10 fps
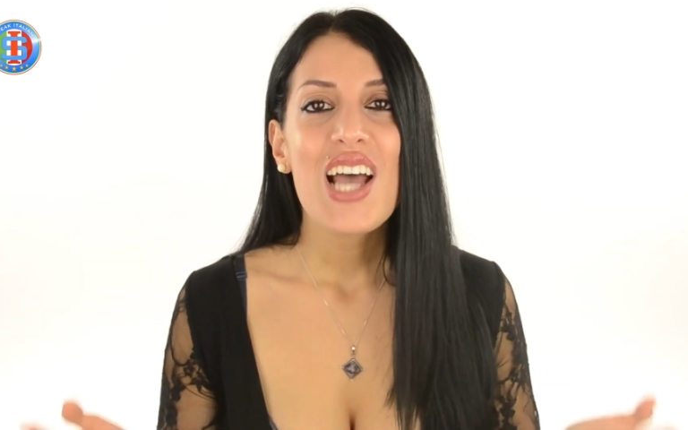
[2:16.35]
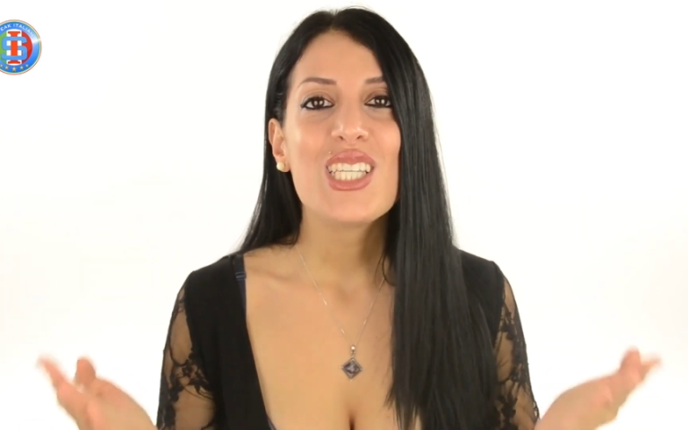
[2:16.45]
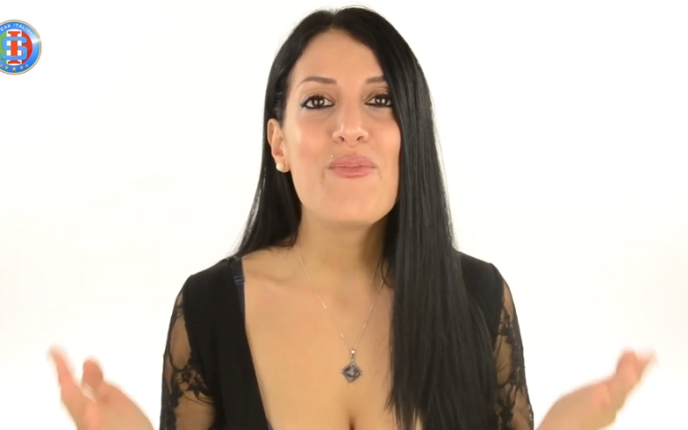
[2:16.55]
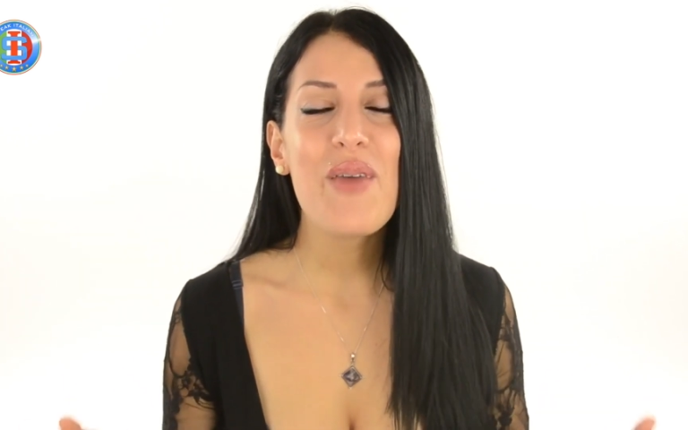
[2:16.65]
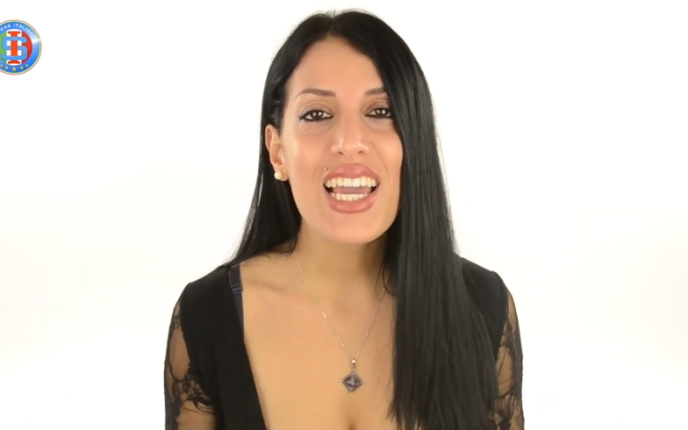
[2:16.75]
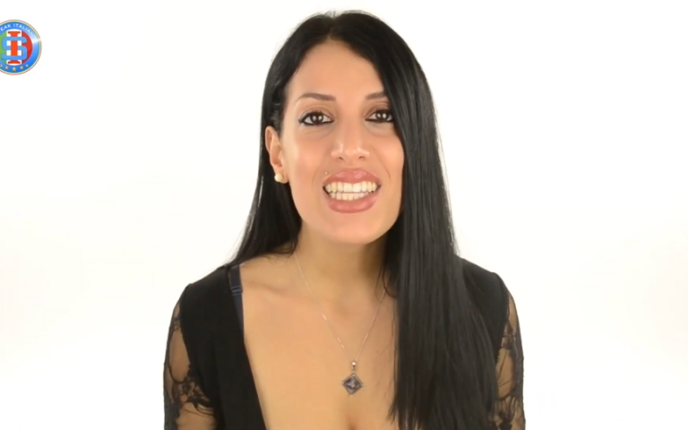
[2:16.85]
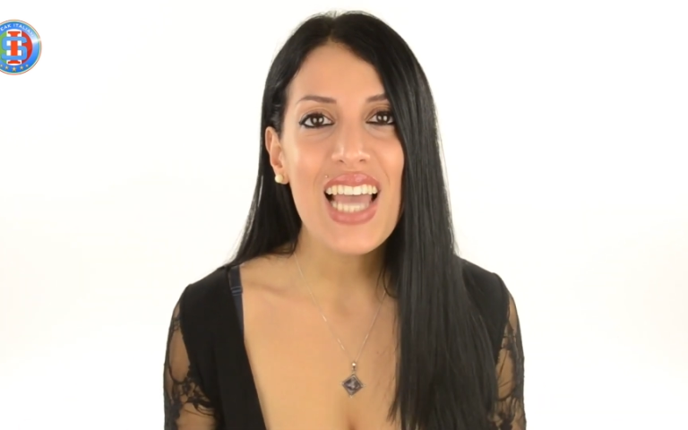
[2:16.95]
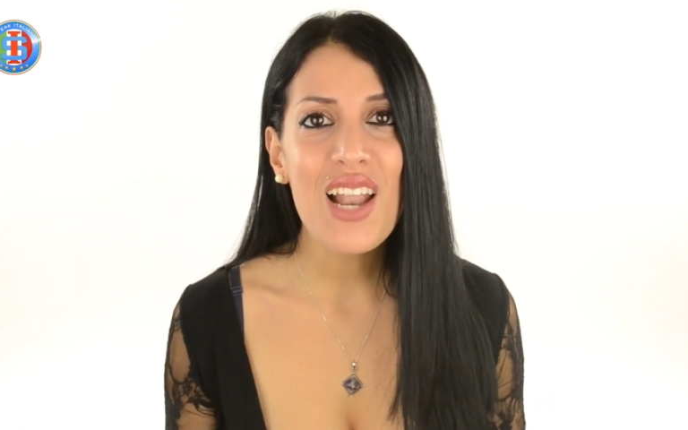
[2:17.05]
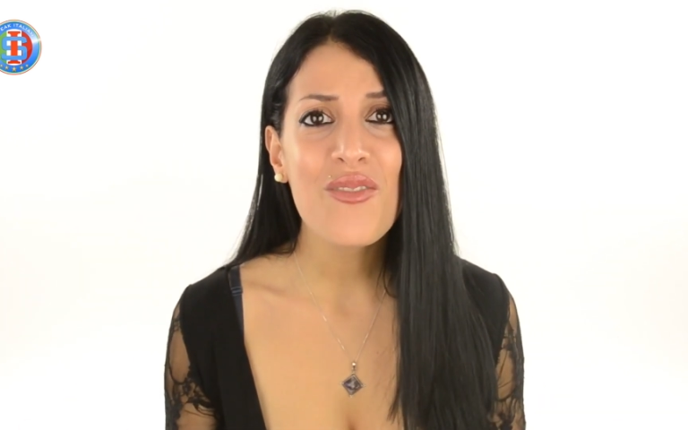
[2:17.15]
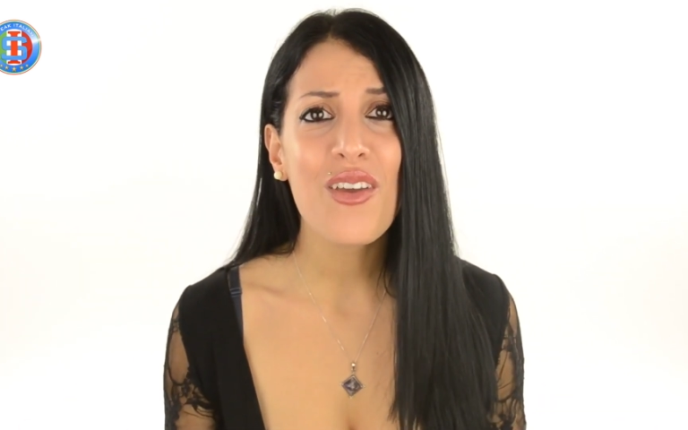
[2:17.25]
Speak
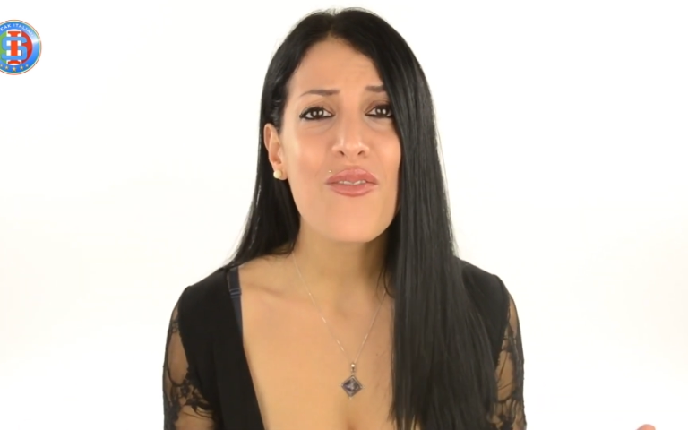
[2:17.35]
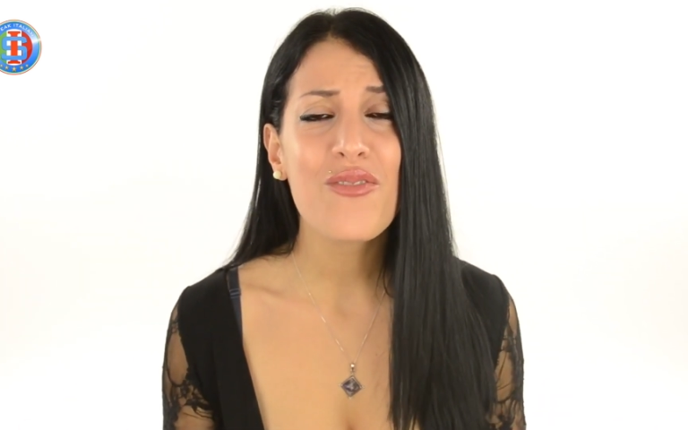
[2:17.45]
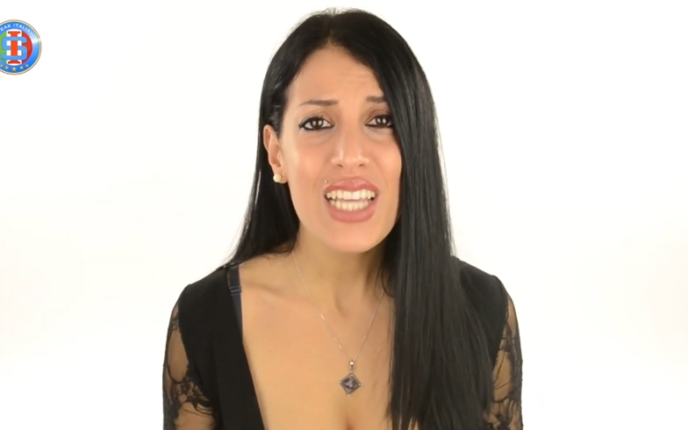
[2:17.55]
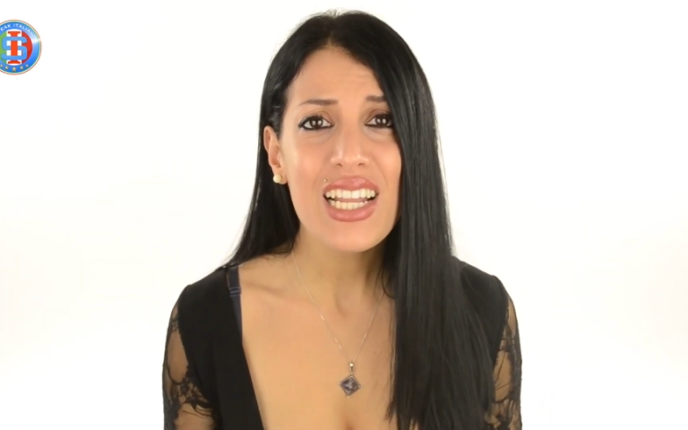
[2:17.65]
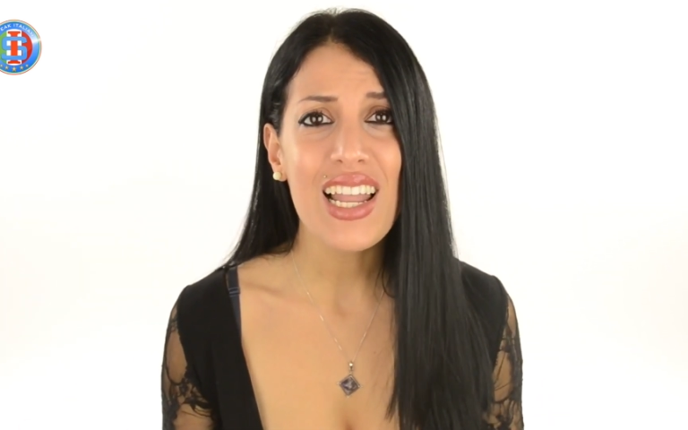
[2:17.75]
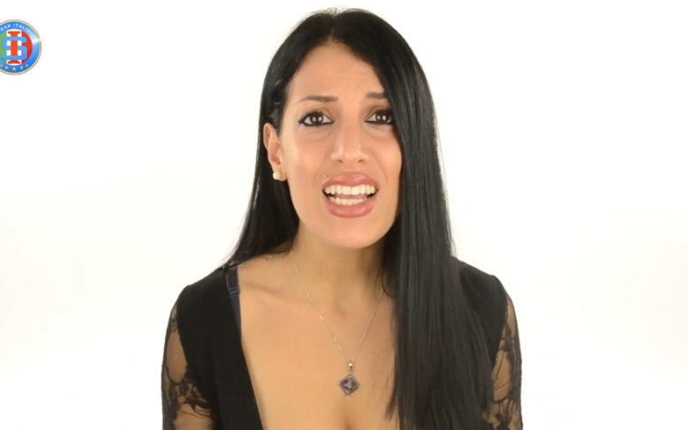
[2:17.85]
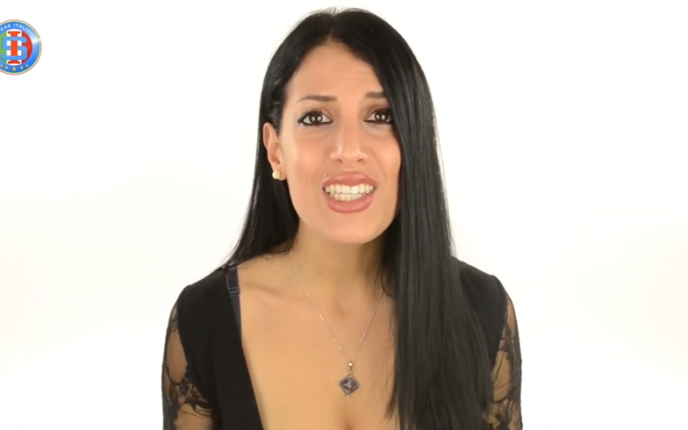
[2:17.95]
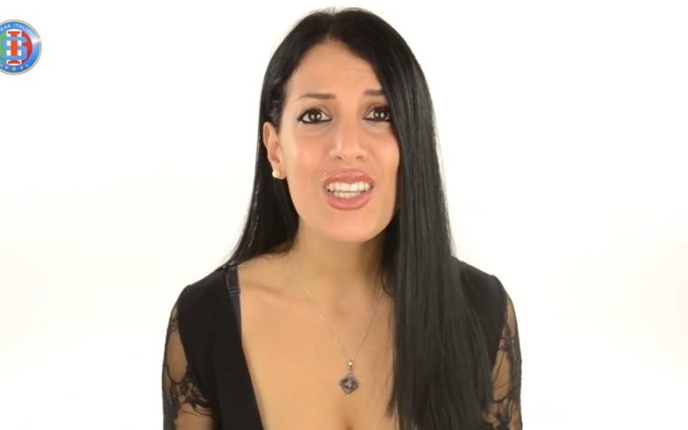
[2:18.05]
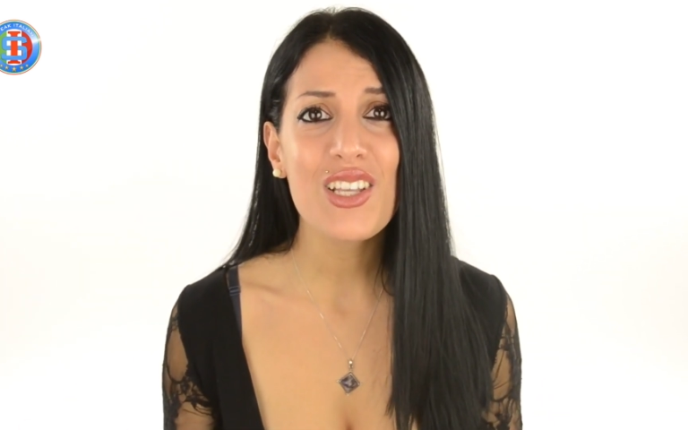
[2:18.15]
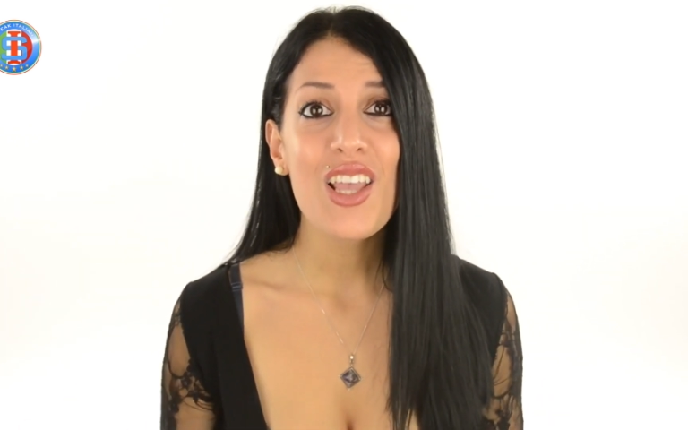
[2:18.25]
Italian in 15
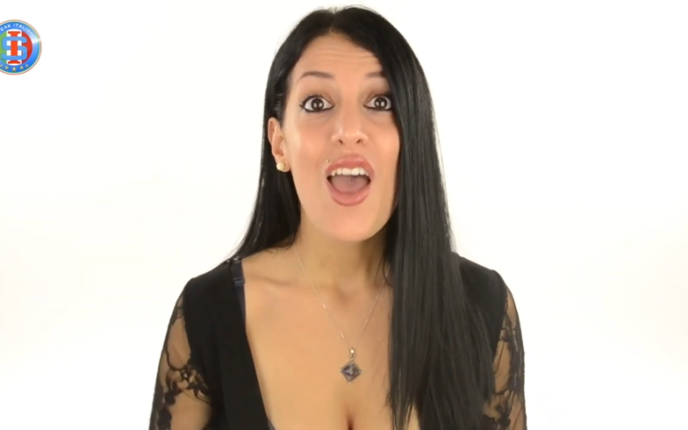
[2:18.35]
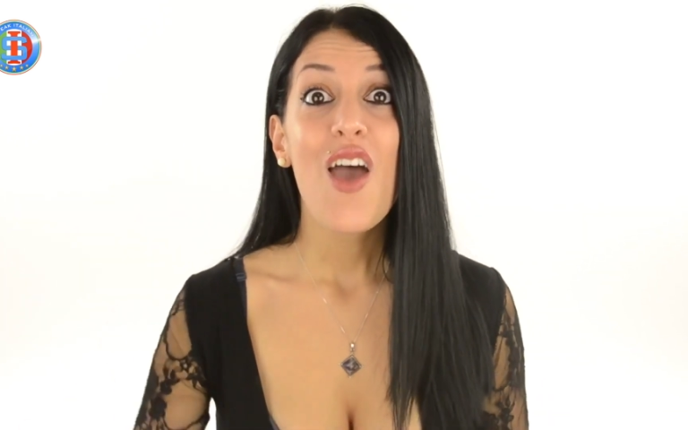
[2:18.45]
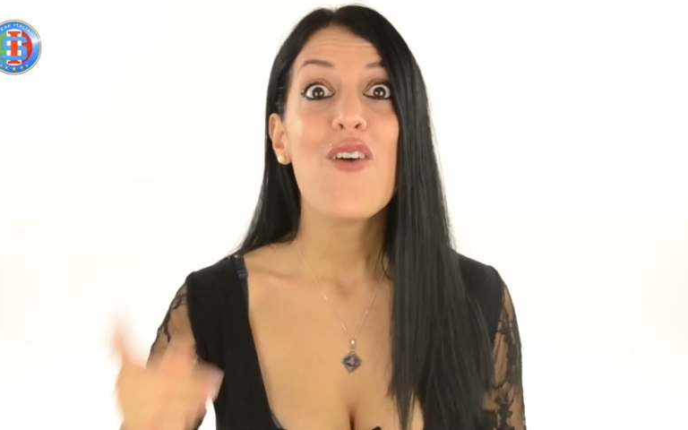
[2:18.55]
Lessons